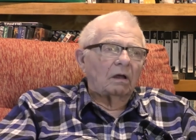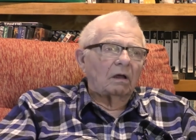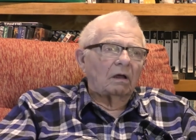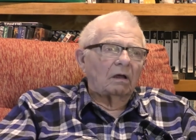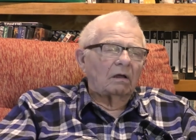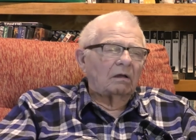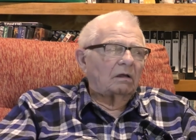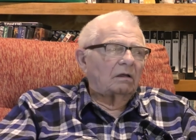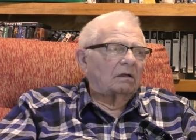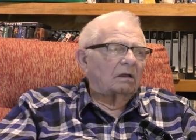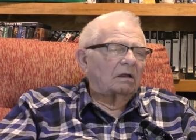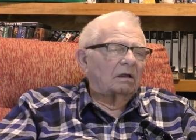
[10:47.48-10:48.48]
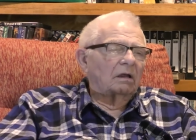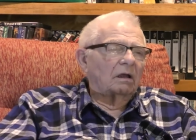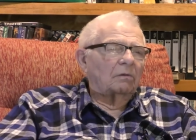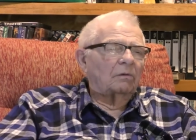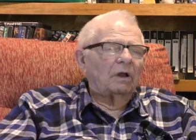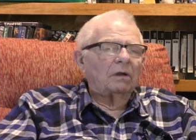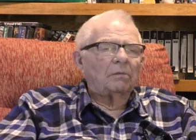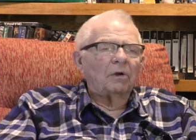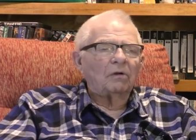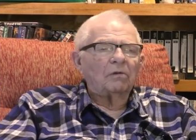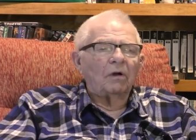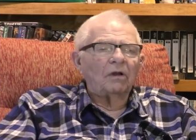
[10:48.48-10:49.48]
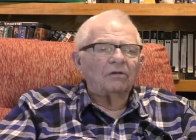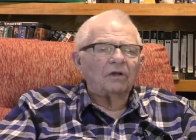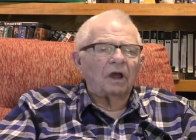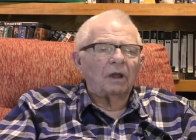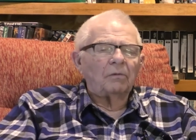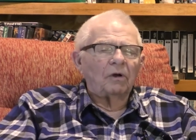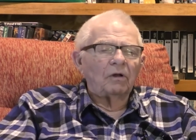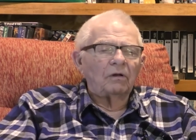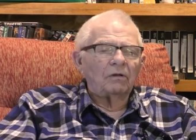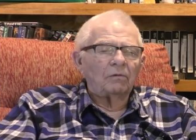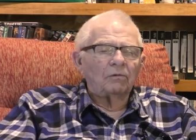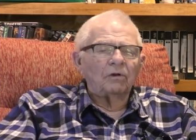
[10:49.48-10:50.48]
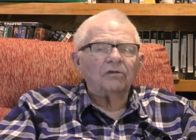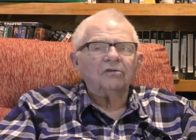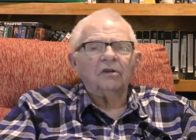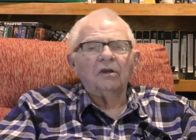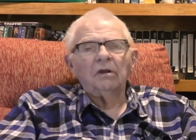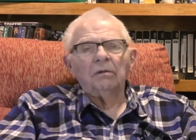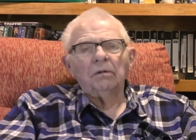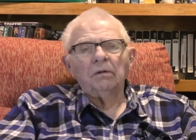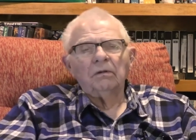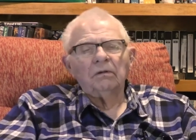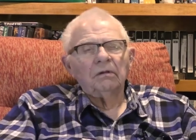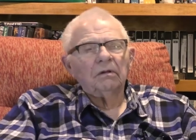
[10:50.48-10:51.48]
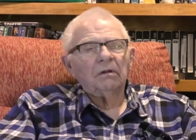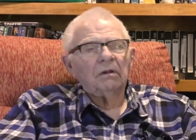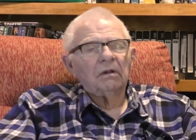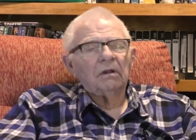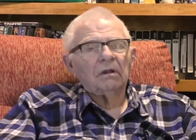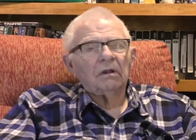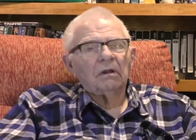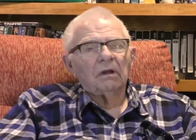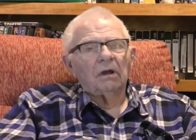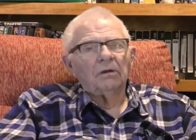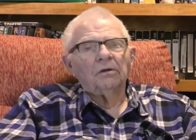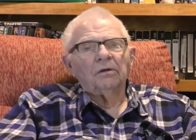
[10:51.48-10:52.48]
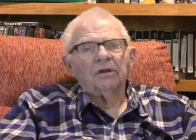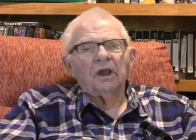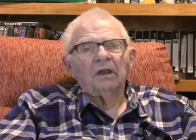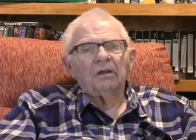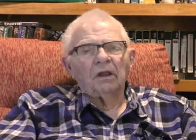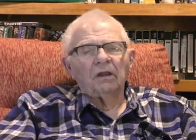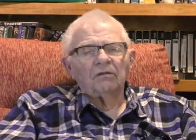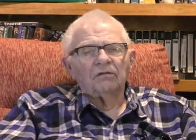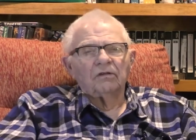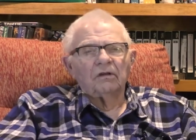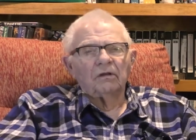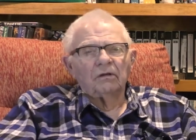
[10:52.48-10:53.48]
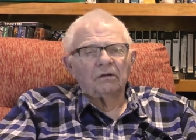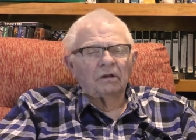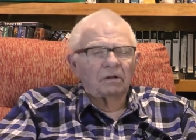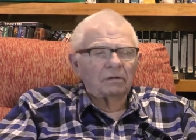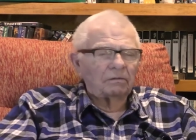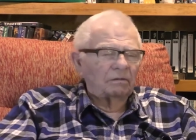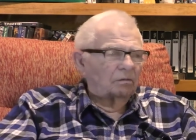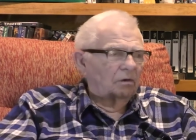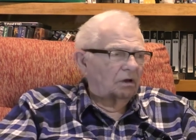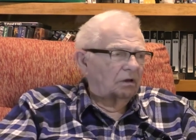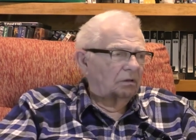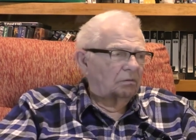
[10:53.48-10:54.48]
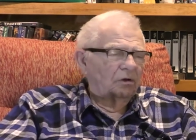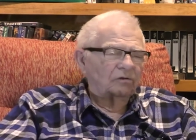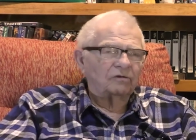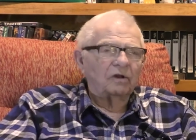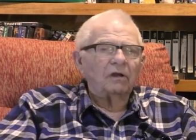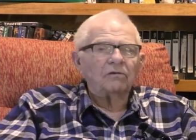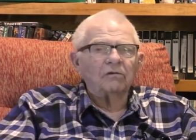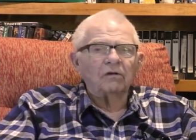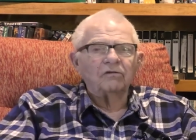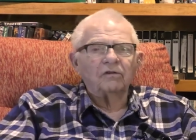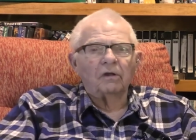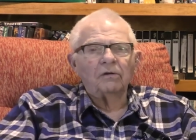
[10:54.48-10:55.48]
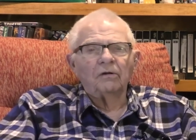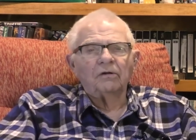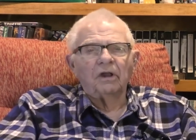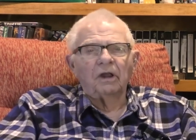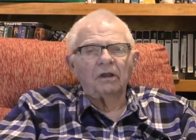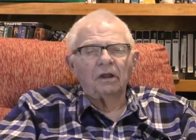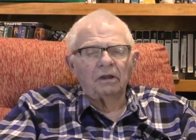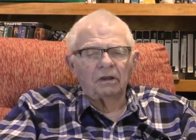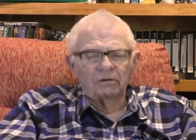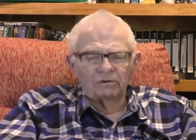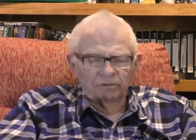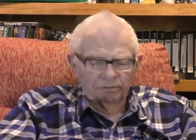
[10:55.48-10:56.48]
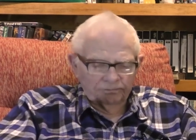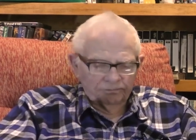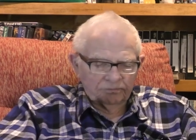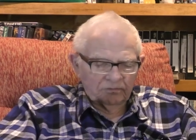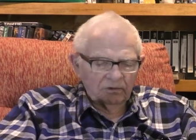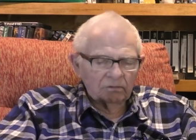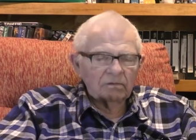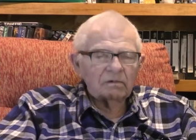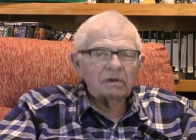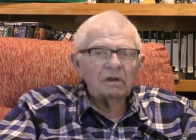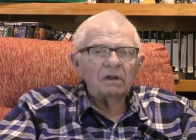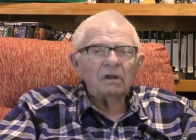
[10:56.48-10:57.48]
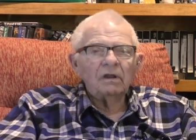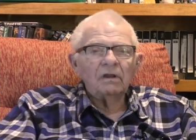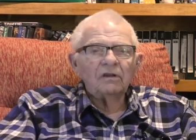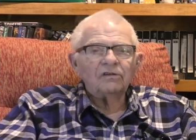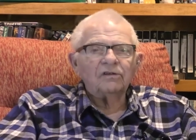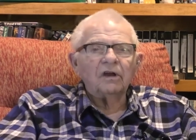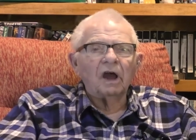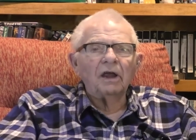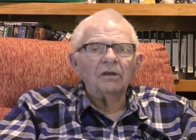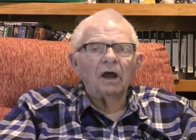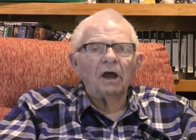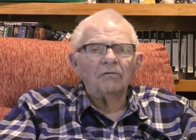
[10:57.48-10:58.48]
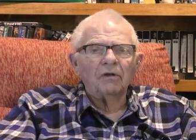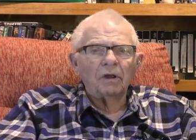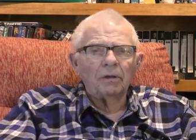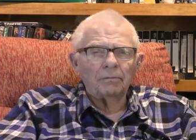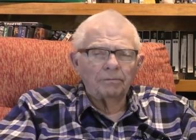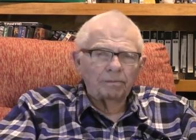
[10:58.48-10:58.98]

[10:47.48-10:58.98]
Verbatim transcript: I read a book one time on risky undertakings, and one of the most dangerous undertaking is skydiving.